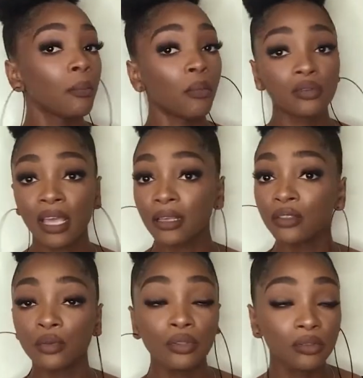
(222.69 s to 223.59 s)
Most guys
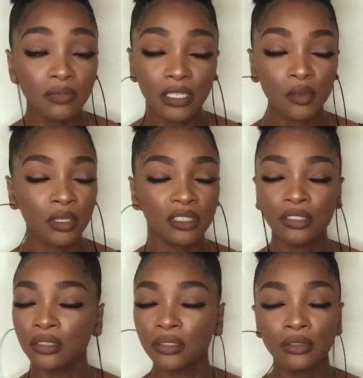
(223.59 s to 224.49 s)
don't use face wash, they
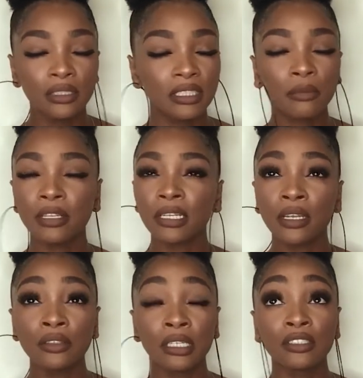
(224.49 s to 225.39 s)
just use the same thing that they
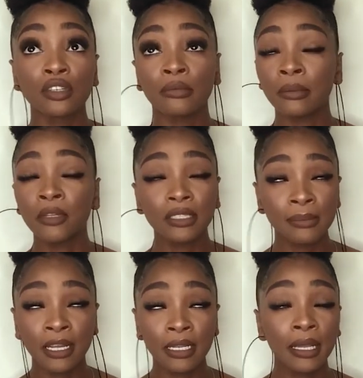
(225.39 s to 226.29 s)
use and scrub them to the
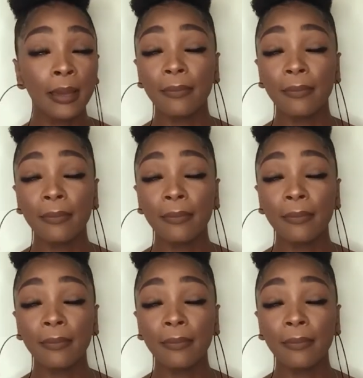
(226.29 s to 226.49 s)
body.